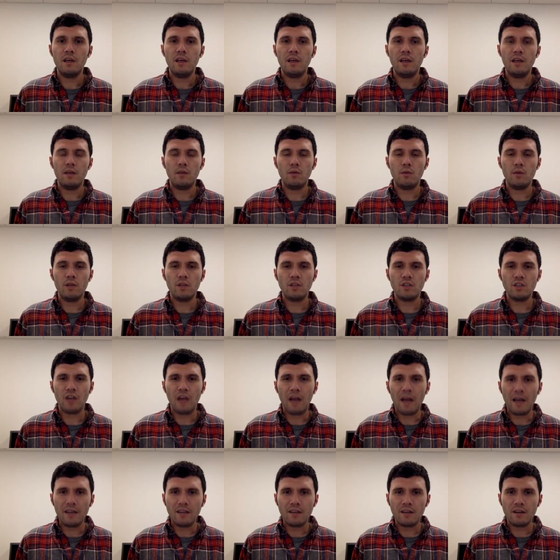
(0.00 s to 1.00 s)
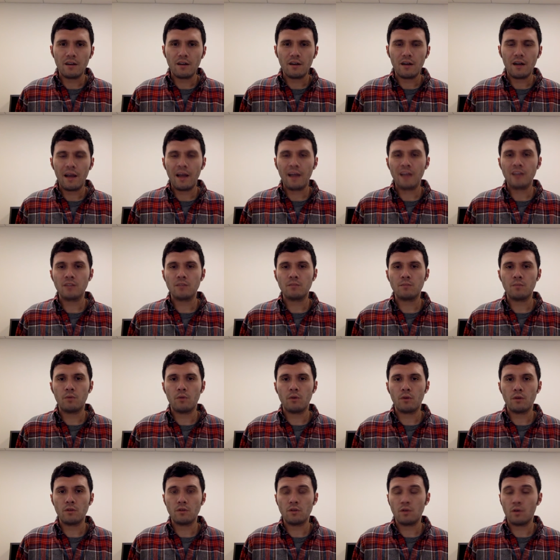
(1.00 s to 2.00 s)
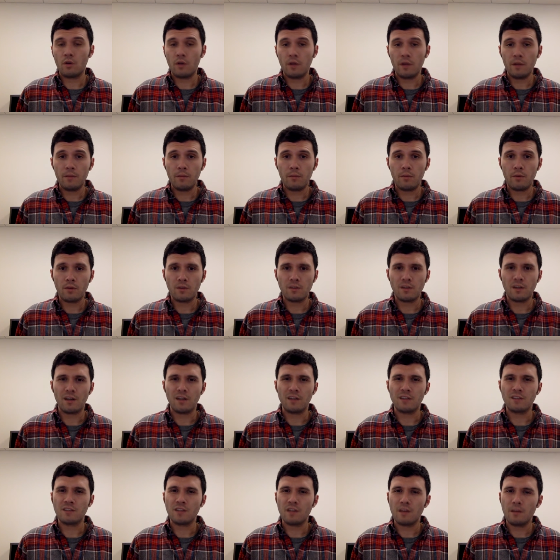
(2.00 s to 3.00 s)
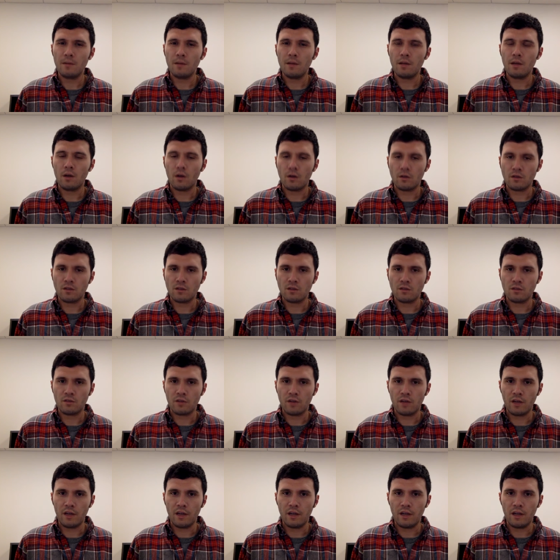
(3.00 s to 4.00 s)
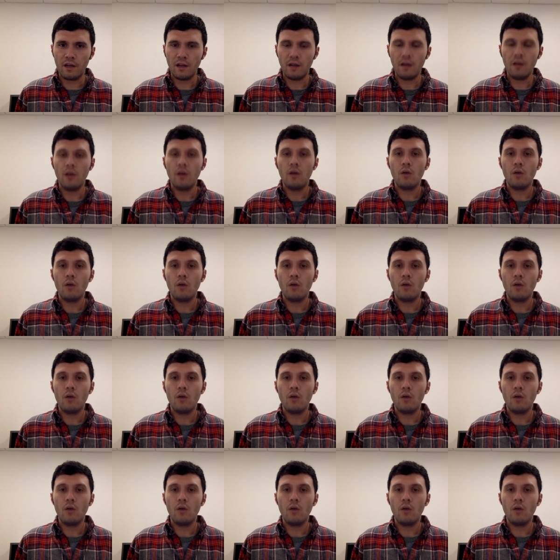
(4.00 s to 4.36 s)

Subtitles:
in which either exports or imports are extremely concentrated